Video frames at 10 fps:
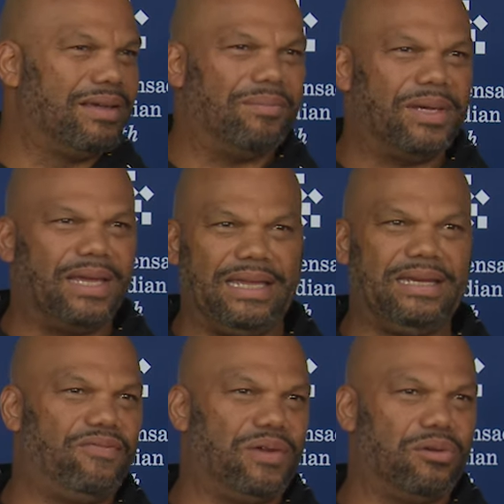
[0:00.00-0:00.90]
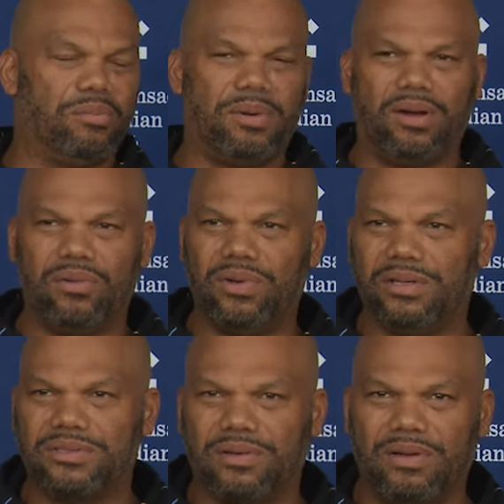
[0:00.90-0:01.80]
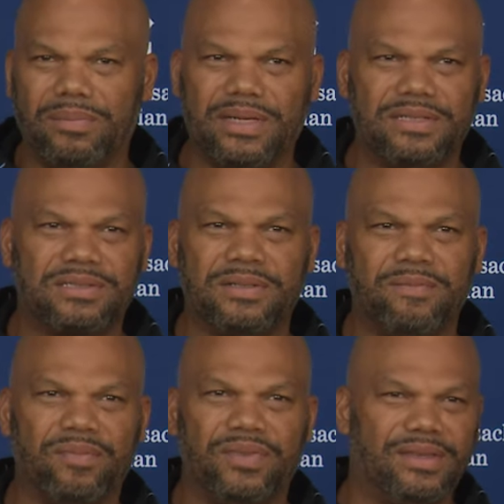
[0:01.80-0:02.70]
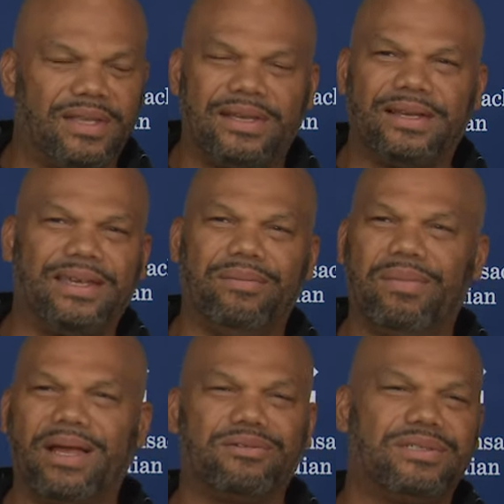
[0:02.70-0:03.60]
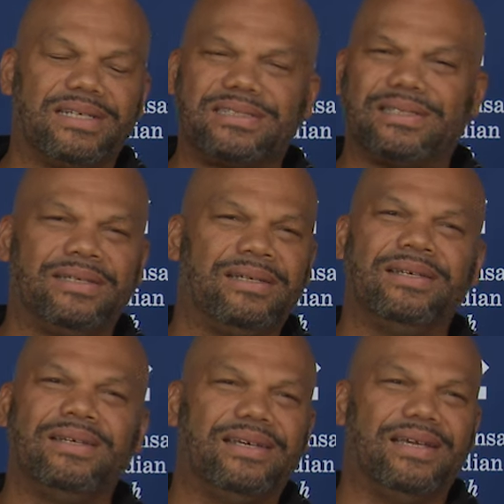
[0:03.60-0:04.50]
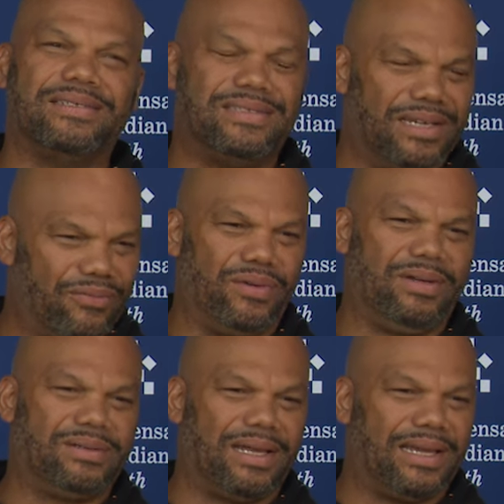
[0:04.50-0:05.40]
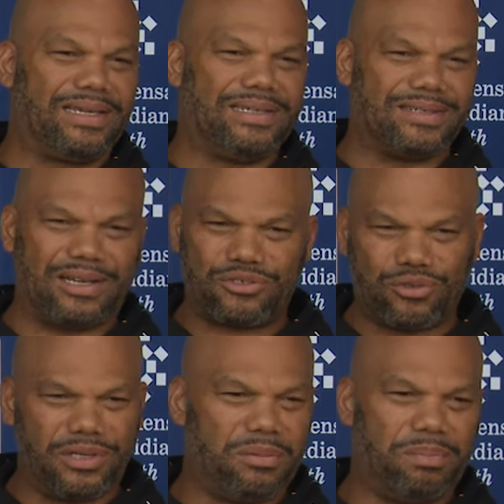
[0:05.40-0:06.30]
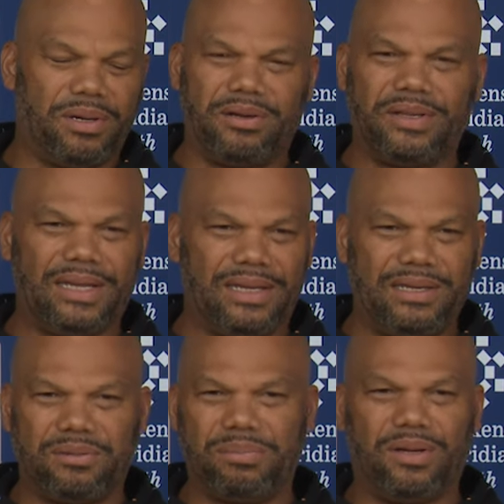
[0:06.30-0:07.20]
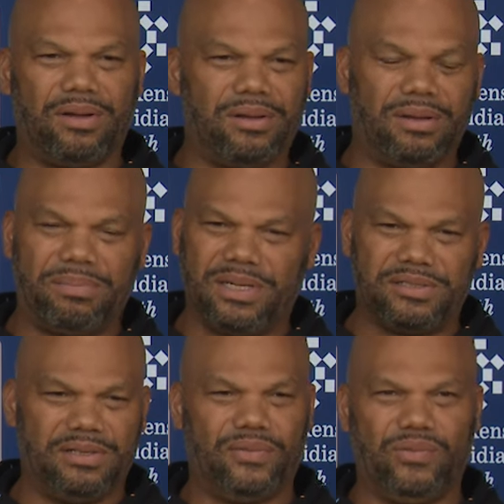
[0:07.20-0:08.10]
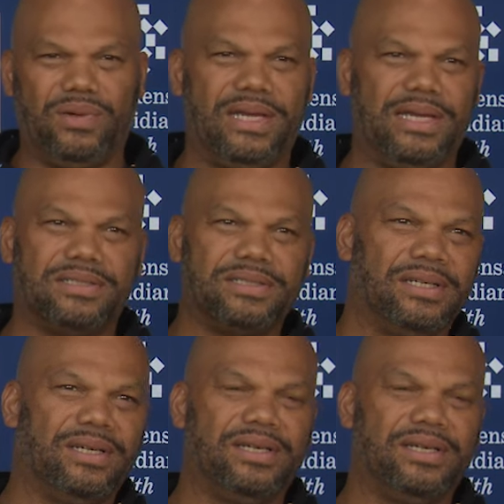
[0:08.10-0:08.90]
I mean, and he fielded the ball well. So, I mean, it's, again, Michael Dixon is different. Like, he's an Australian punter that can hit the ball a bunch of different ways.